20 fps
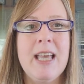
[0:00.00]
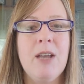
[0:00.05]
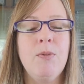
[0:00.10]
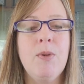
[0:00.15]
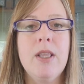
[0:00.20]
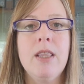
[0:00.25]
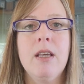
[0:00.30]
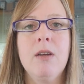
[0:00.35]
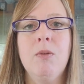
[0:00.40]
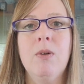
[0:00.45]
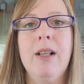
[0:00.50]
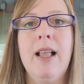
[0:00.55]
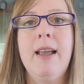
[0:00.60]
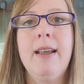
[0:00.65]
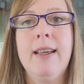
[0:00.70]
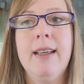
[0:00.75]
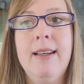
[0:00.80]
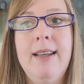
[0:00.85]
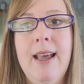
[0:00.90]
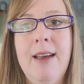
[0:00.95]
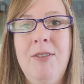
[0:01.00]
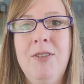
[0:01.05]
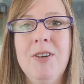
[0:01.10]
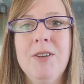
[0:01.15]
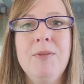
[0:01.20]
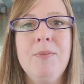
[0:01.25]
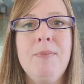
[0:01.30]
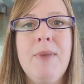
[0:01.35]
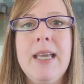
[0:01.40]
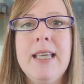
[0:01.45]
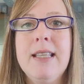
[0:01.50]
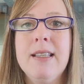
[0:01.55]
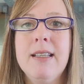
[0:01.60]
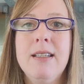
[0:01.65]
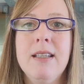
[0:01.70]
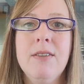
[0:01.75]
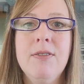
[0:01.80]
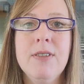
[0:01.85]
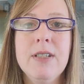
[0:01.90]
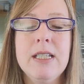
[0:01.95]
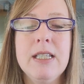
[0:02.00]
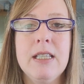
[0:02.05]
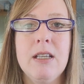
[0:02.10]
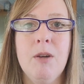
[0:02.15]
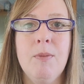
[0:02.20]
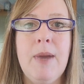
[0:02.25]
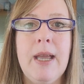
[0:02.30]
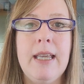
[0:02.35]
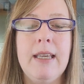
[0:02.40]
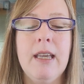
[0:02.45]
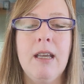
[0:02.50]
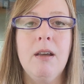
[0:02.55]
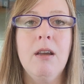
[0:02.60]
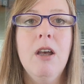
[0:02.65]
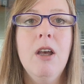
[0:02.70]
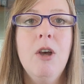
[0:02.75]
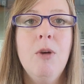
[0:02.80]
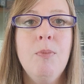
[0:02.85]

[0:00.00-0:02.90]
And we think, well, I could never make the difference they're making.